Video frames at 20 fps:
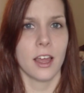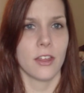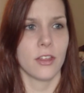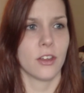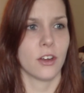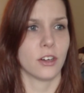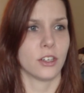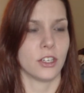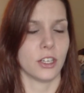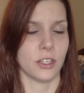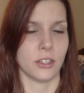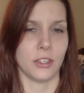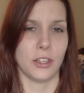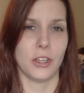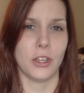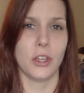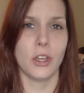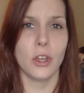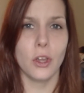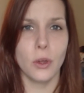They're
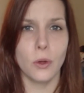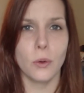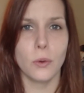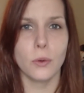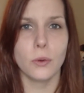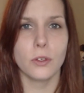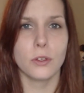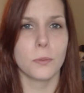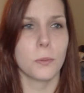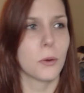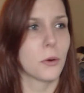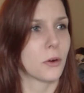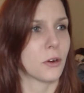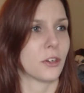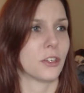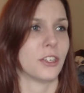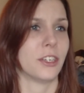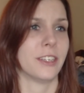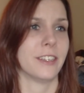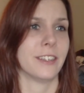just huge
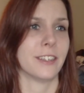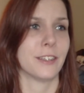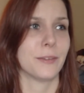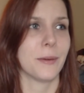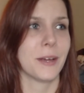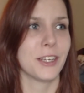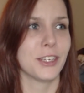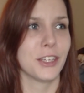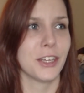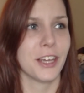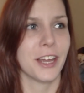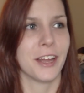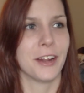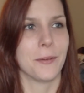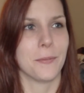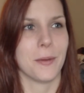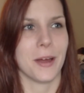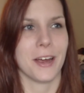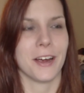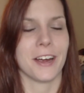portions, especially in
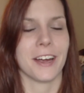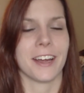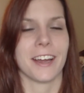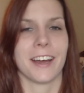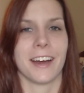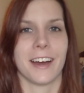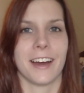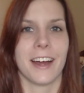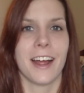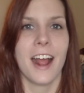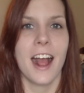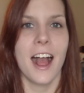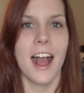America,